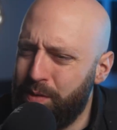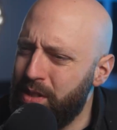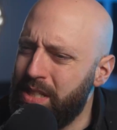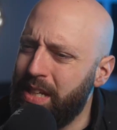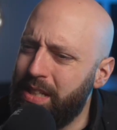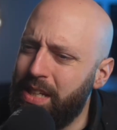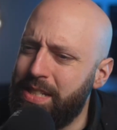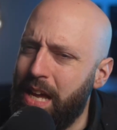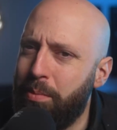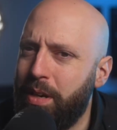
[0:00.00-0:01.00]
feels like it does
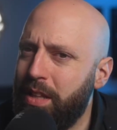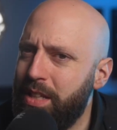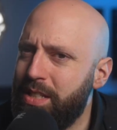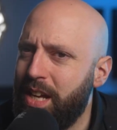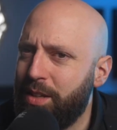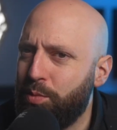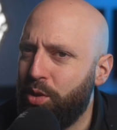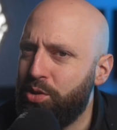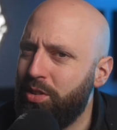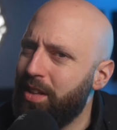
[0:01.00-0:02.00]
happen in the insect
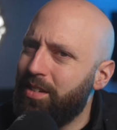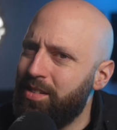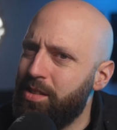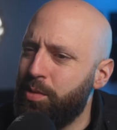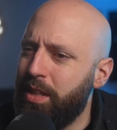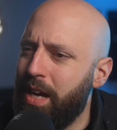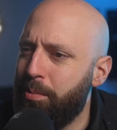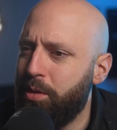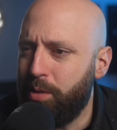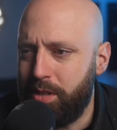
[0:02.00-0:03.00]
world. So you're like, could this really
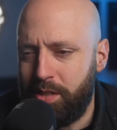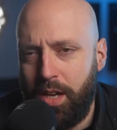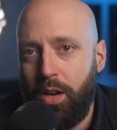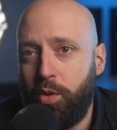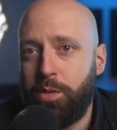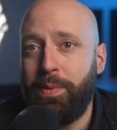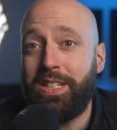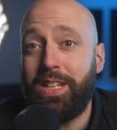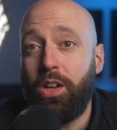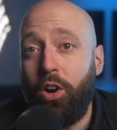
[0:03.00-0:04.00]
happen to us? Which
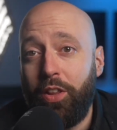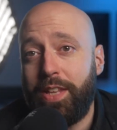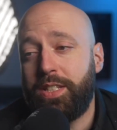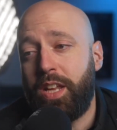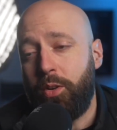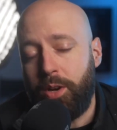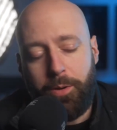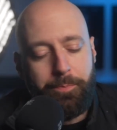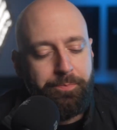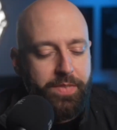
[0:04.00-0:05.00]
makes it all that scarier.
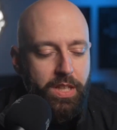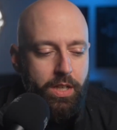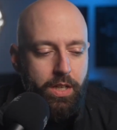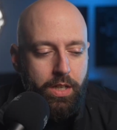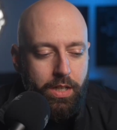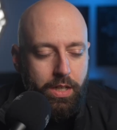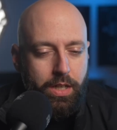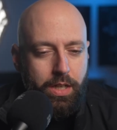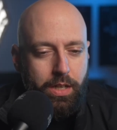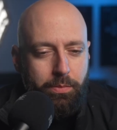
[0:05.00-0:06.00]

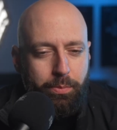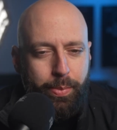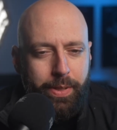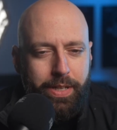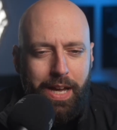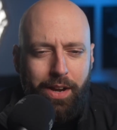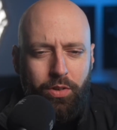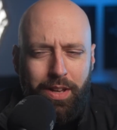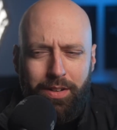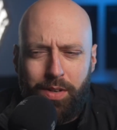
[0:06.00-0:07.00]
But I
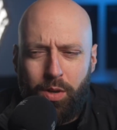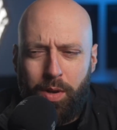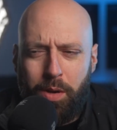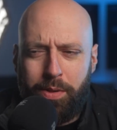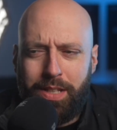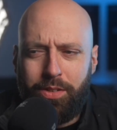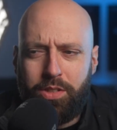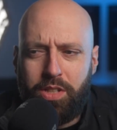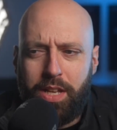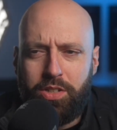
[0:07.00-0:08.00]
don't even know why I went down
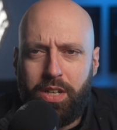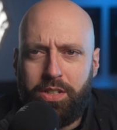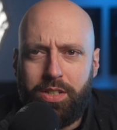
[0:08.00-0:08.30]
this tangent.